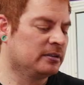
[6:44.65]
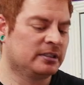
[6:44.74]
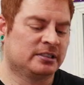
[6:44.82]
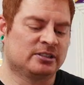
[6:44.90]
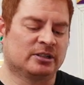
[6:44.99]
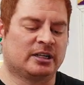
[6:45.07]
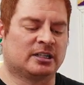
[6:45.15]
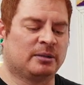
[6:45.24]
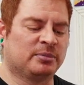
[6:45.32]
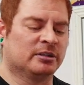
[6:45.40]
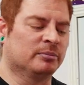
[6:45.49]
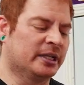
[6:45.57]
I still got a
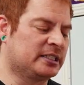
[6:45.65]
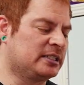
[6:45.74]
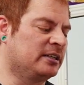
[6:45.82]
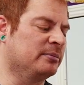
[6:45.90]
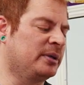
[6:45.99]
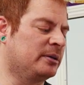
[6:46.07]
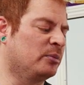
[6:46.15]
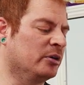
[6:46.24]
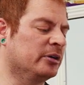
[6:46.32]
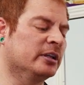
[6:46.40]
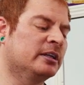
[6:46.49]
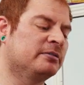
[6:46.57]
couple of blanks here to make
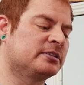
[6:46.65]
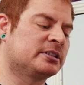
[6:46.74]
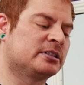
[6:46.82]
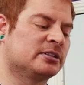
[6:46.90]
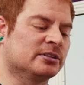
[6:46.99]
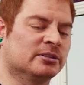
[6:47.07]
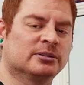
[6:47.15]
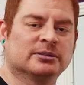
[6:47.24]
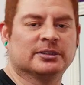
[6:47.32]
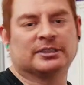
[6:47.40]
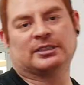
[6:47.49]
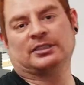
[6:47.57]
more lifts, so
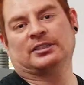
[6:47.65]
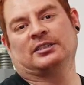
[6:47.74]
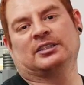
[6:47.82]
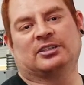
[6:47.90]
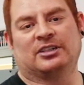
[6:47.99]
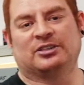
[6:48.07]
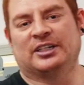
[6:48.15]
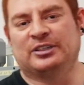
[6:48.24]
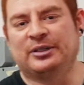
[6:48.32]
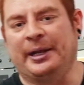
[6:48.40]
let's get started trying to do